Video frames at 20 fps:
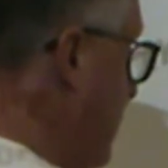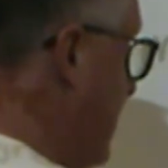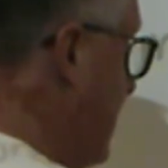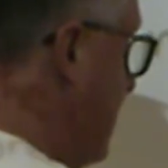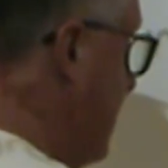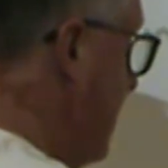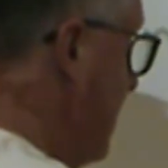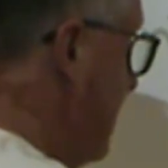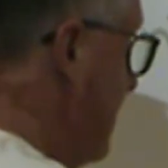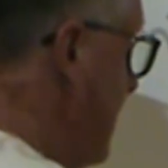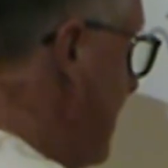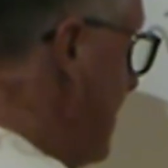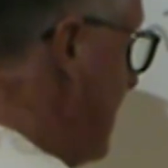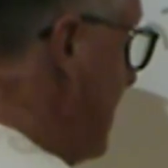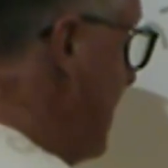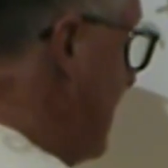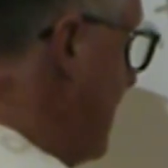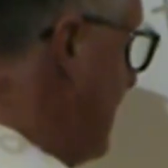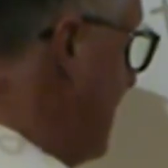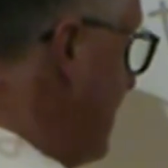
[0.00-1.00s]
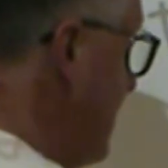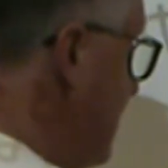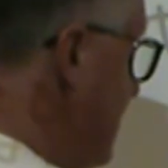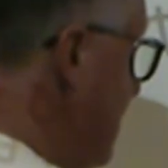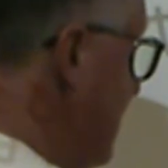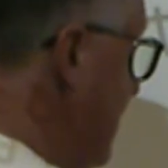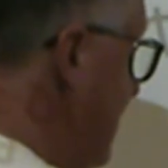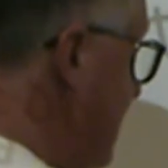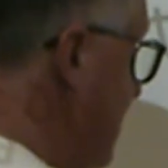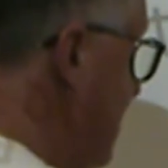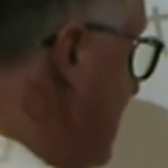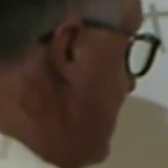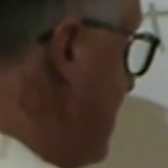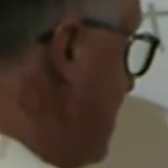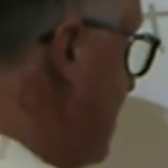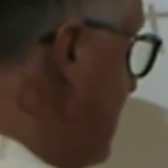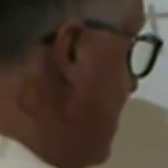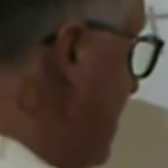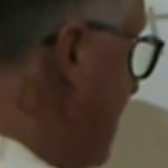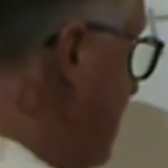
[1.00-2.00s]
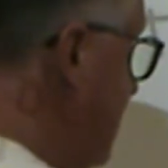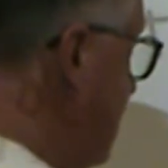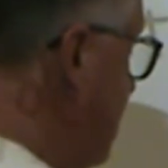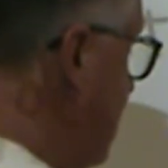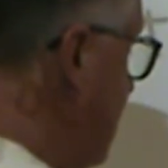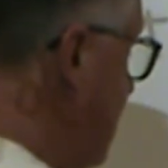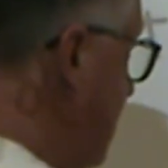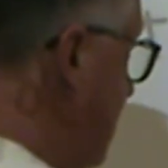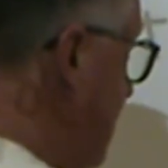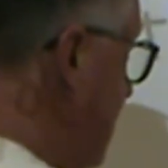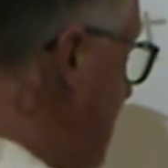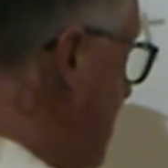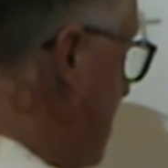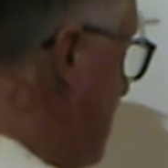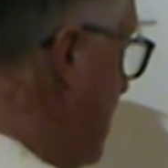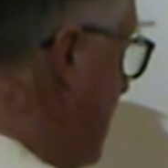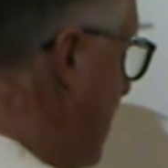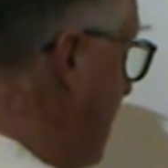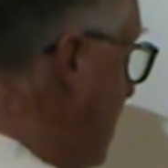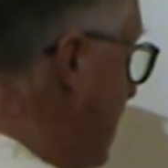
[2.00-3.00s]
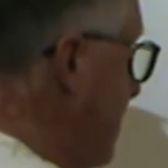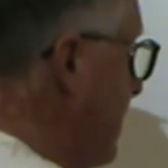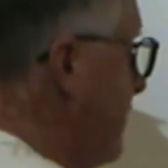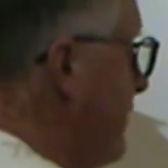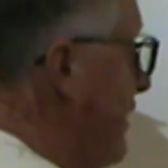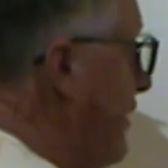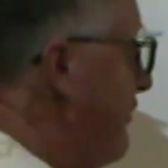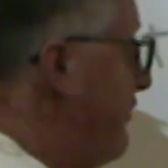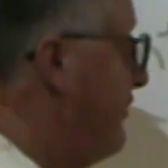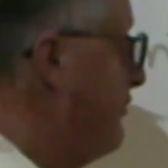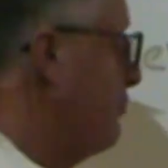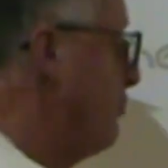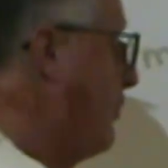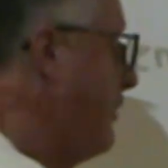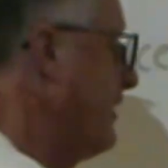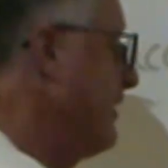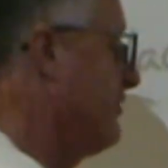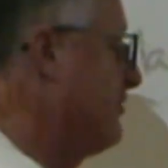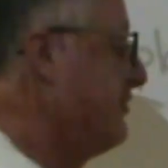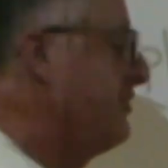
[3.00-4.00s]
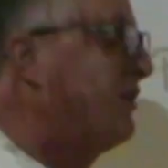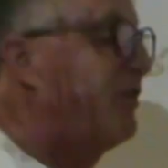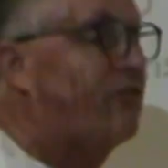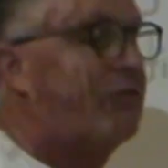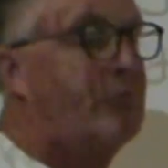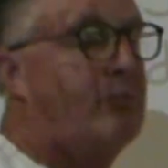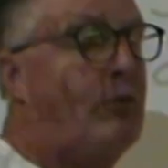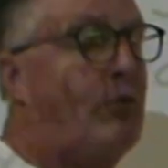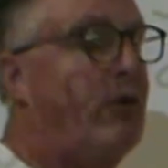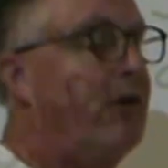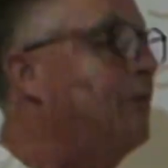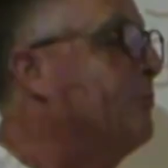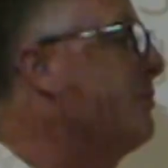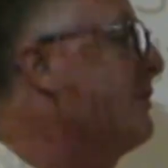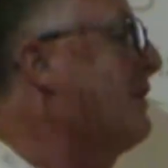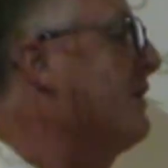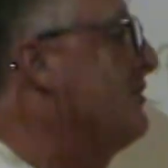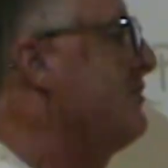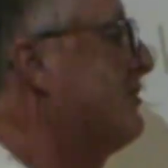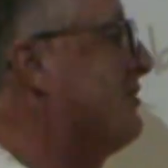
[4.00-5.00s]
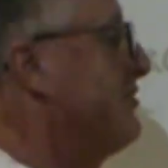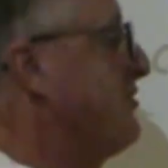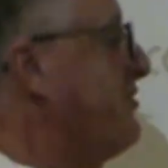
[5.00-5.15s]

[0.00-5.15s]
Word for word: reading is 66 milliliters. Now this one isn't as important because it's